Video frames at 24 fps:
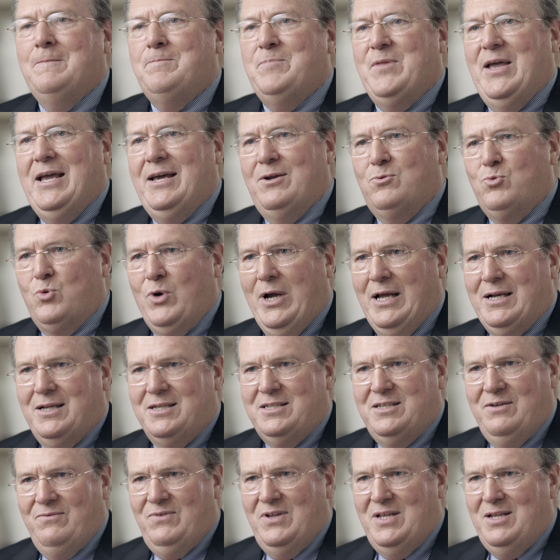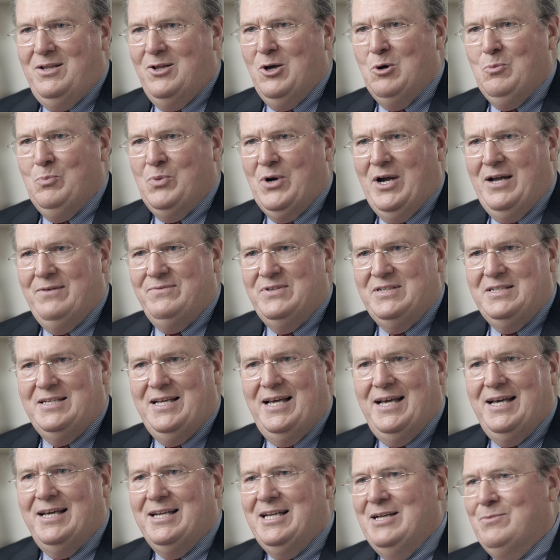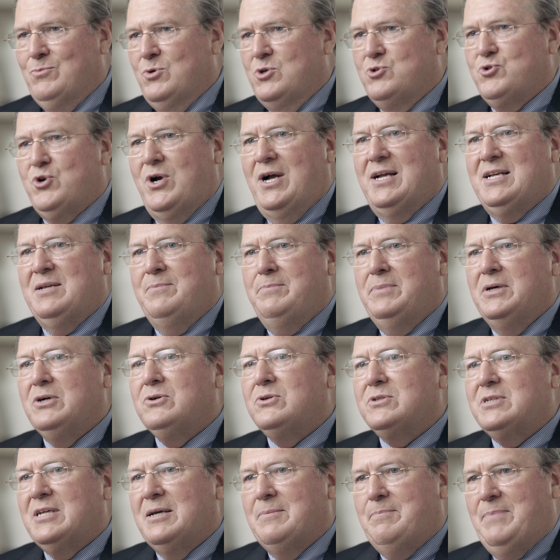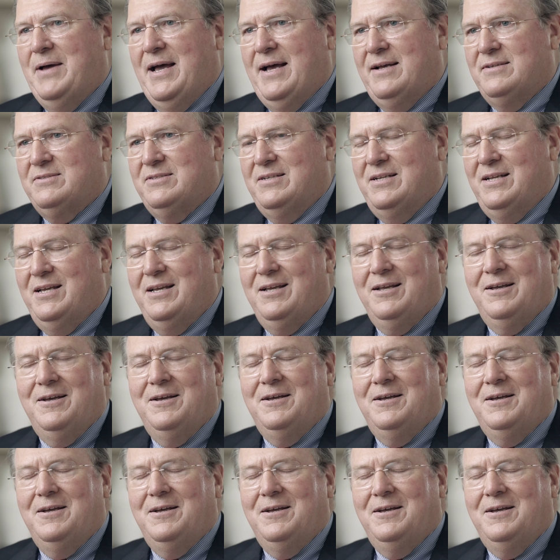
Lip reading: They had relatively low private debt and were trying to build capacity.